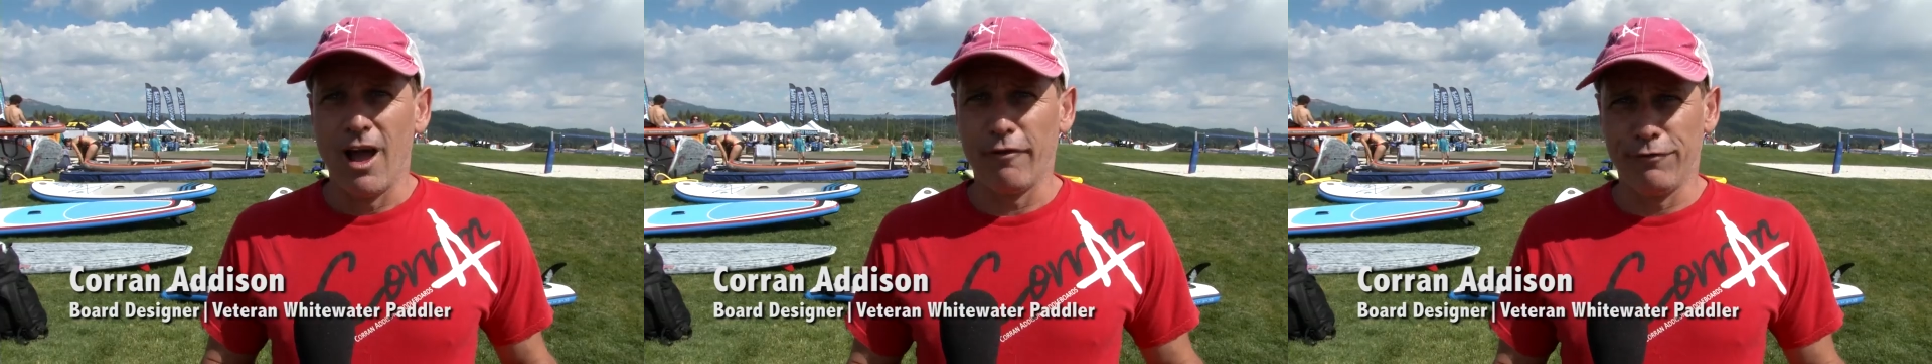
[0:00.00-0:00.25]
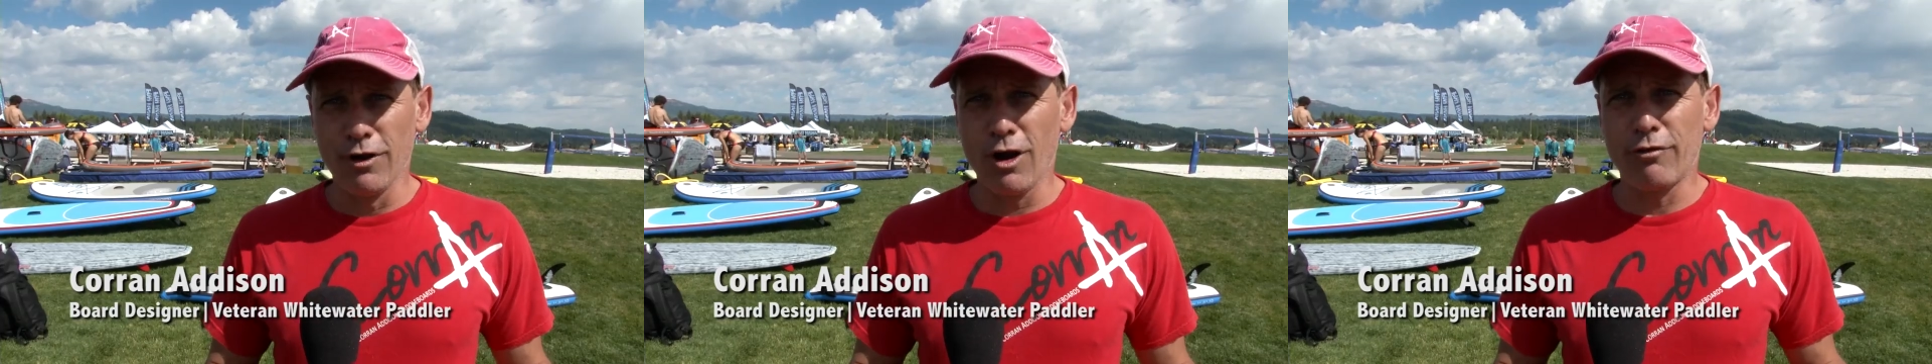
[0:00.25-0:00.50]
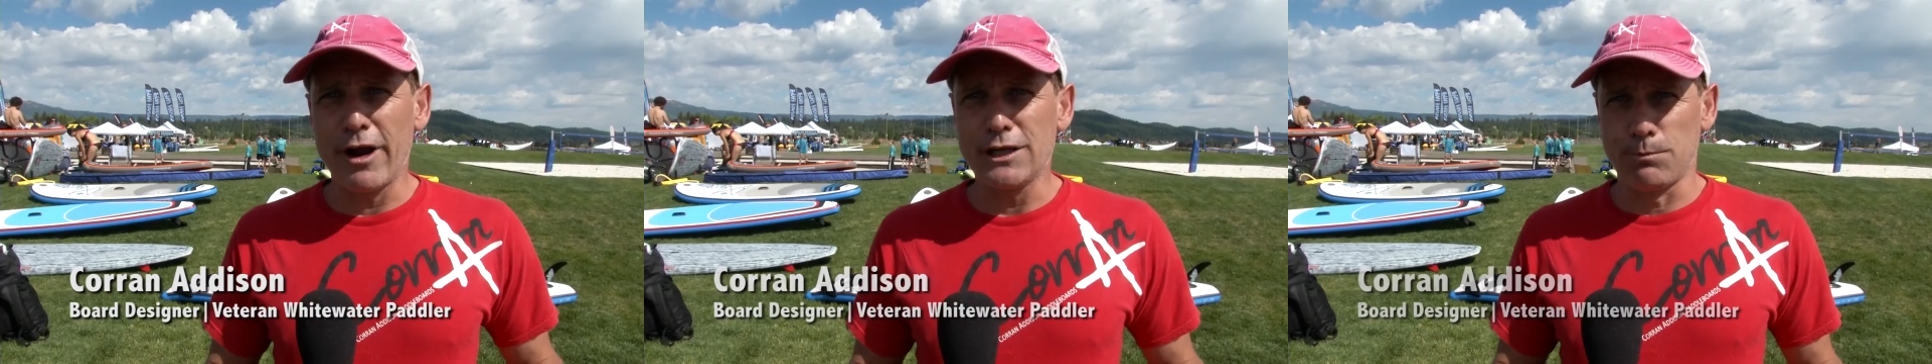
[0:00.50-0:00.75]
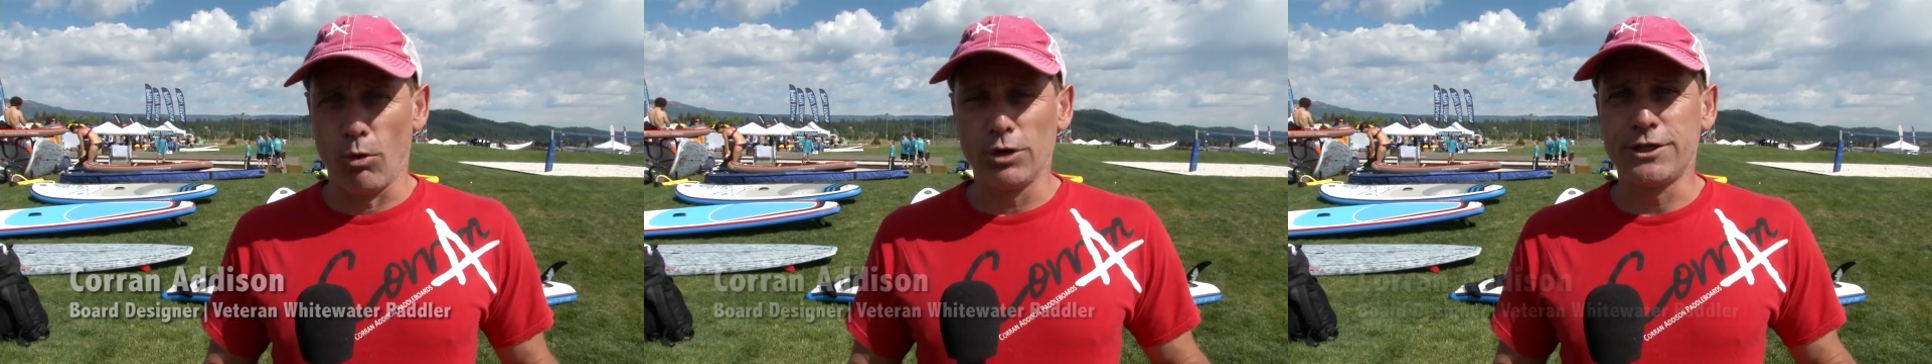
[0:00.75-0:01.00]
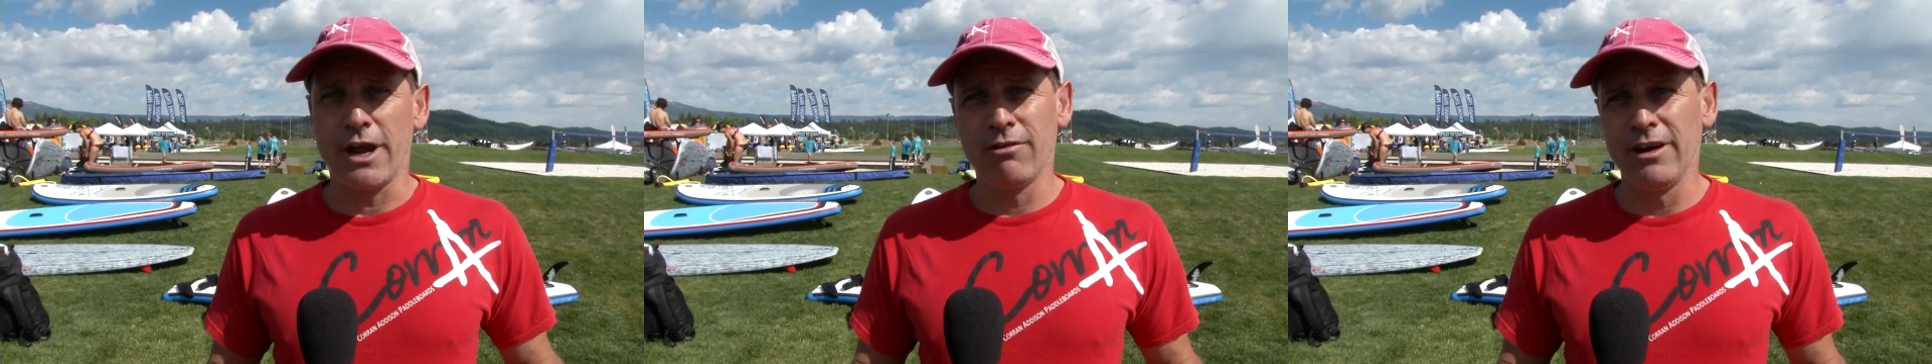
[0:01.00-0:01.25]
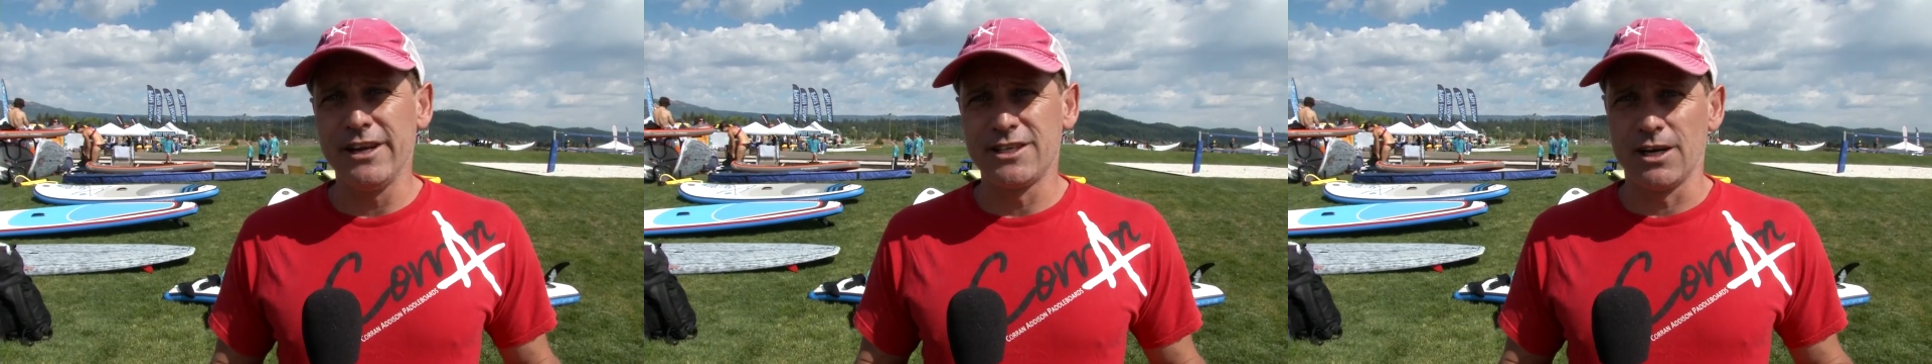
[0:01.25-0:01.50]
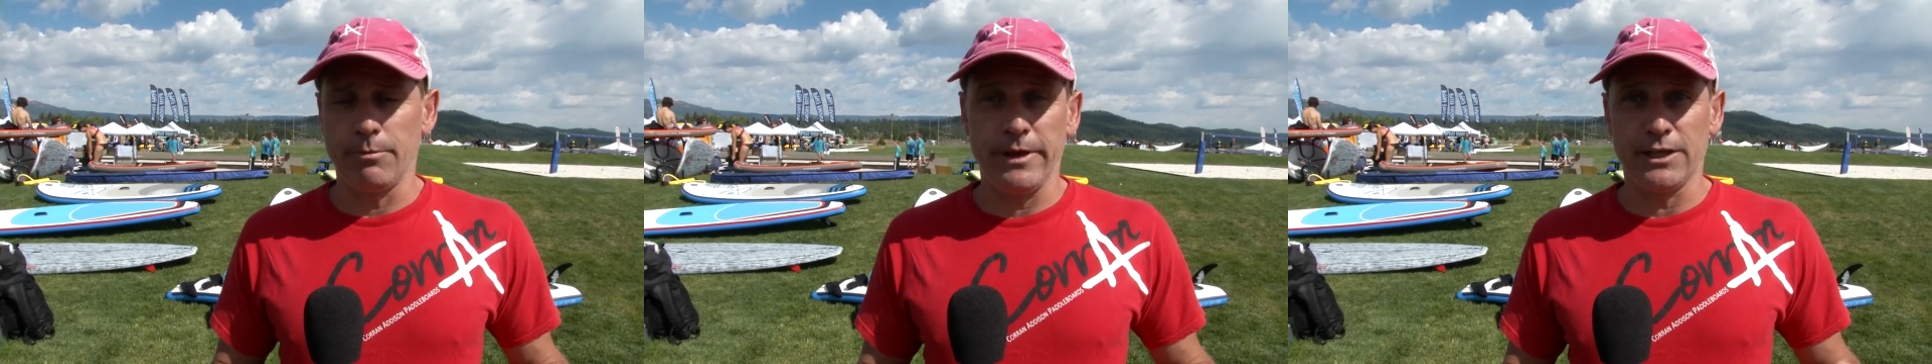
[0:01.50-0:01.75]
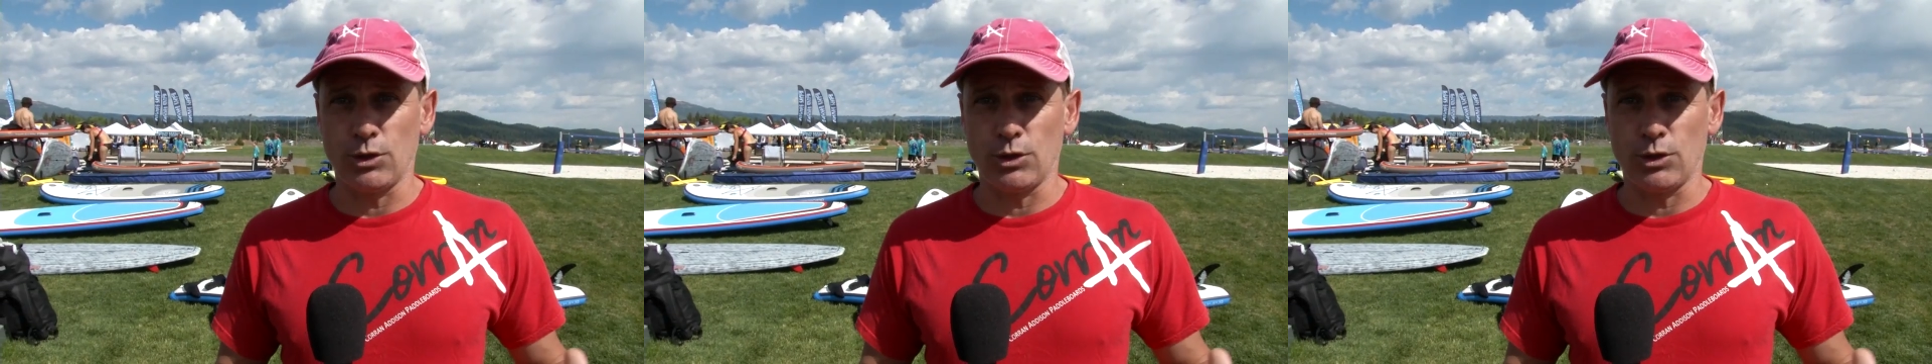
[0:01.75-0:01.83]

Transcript: A full-on race board generally is going to be